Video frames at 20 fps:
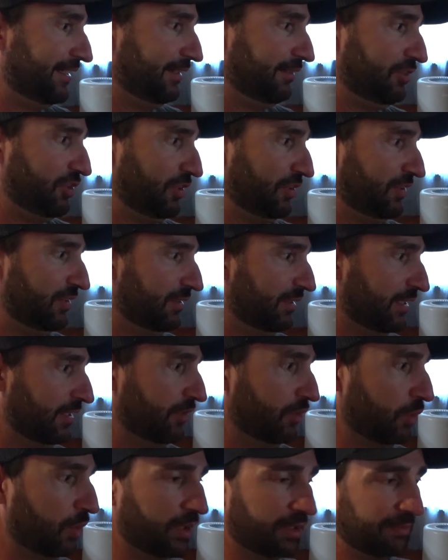to just
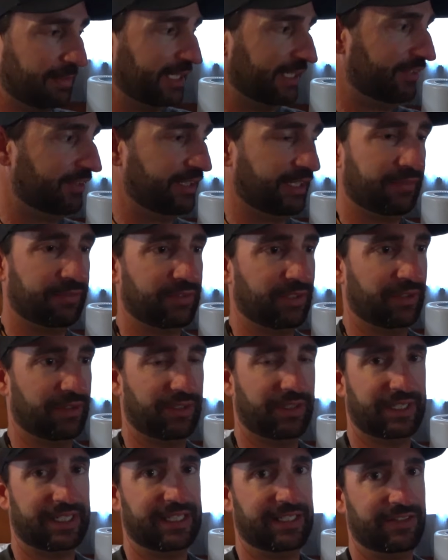contort myself to
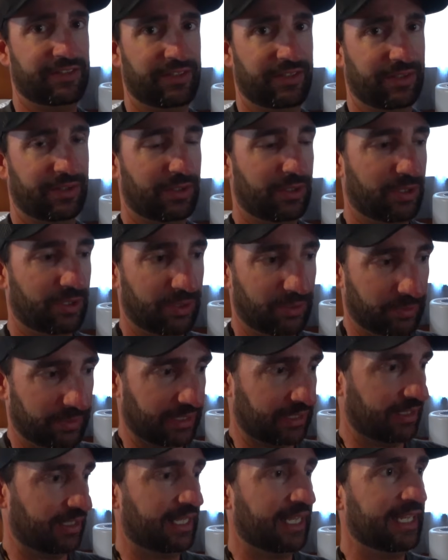look into the hole with
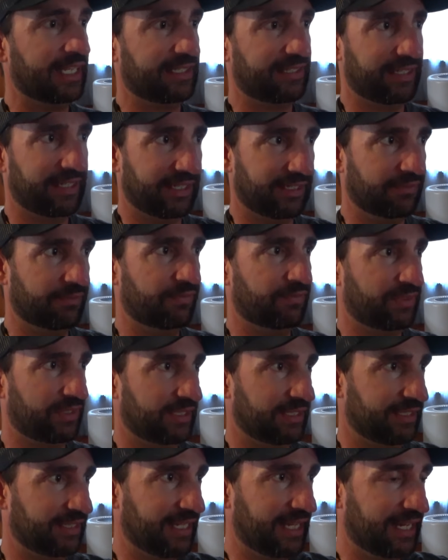a light and
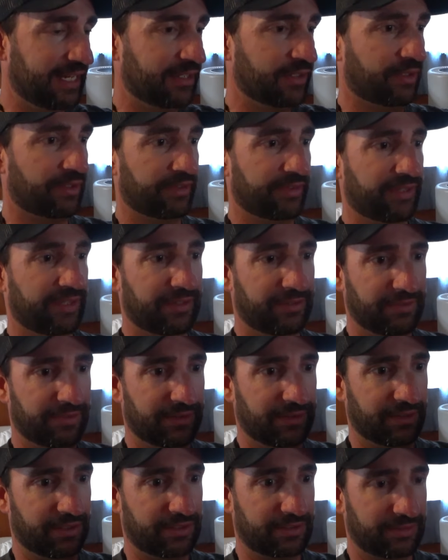finagle
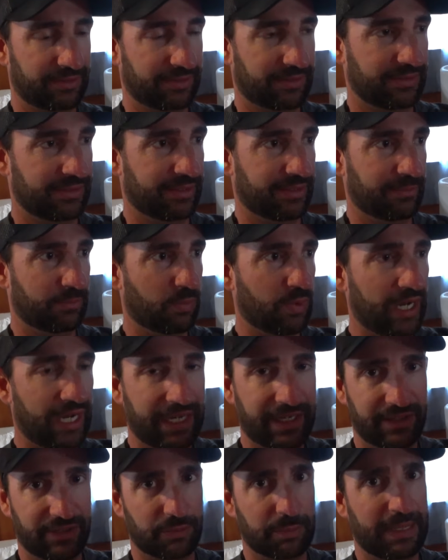the
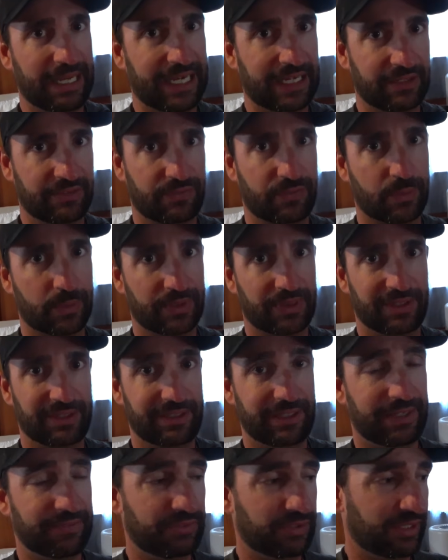wires back and forth
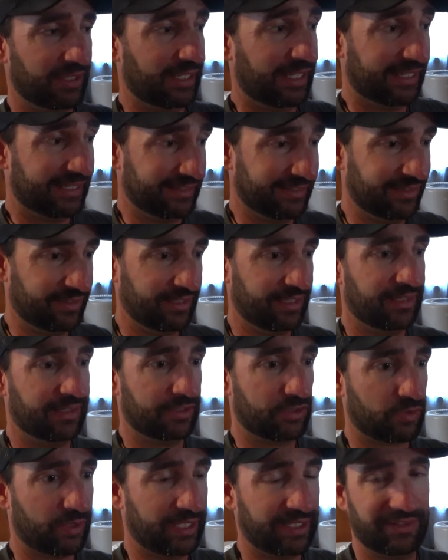enough so that I could see
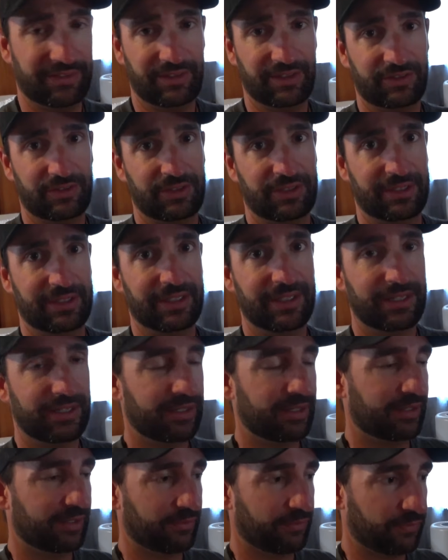the transition
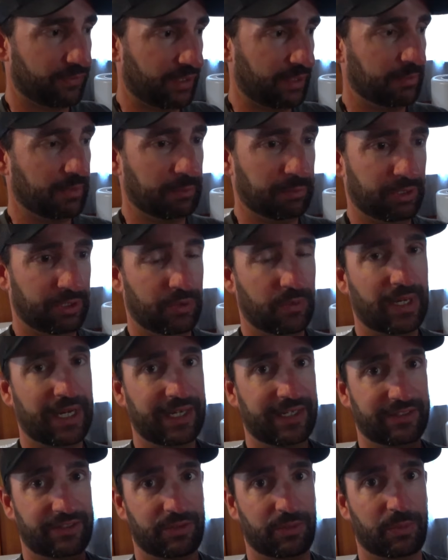from the blue
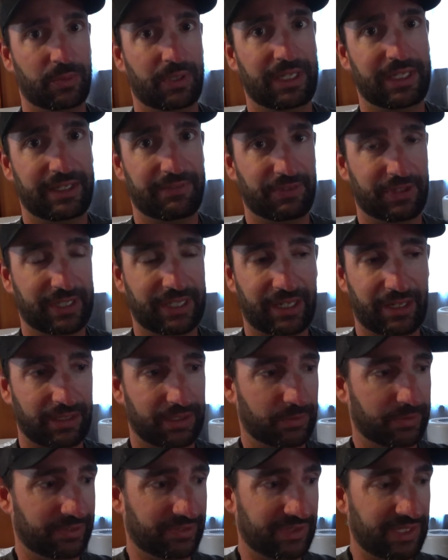wire to whatever
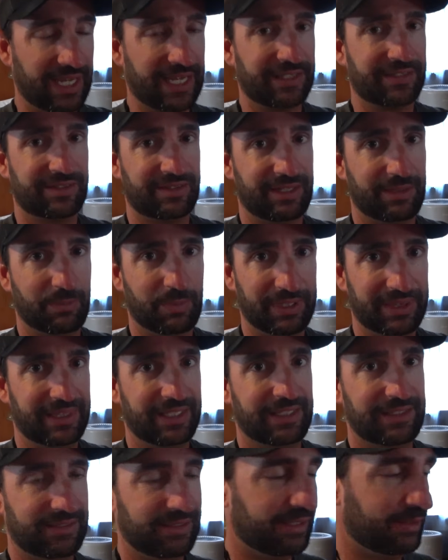color was next. And what
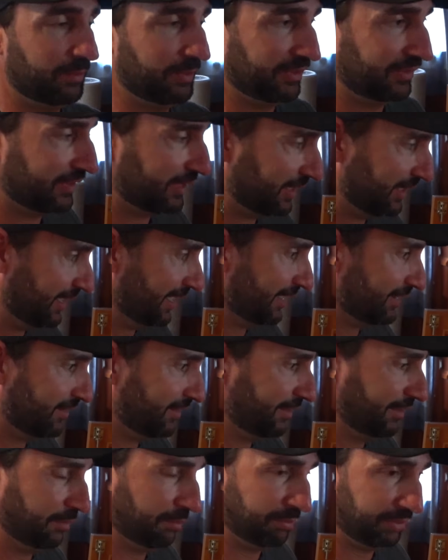they did was
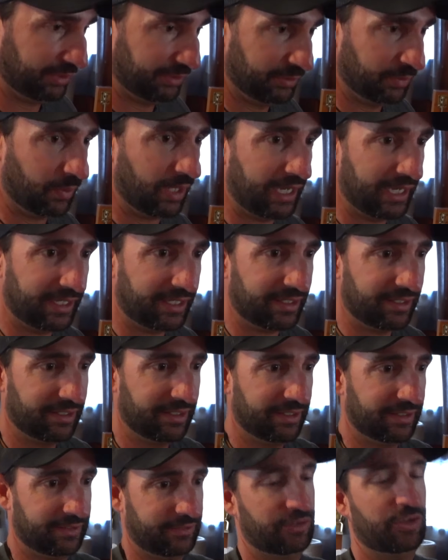connected the blue wire
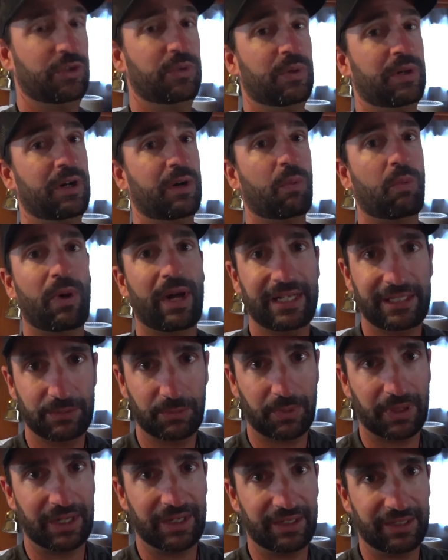to a white
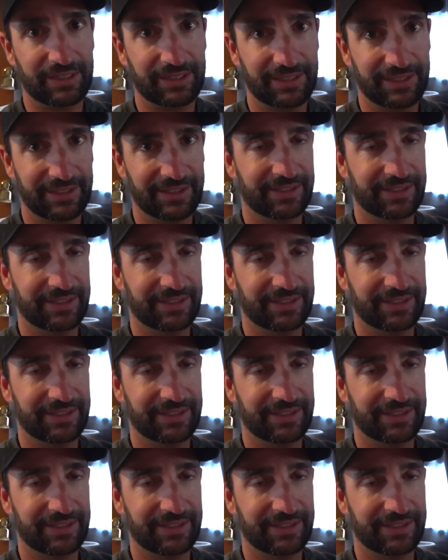wire.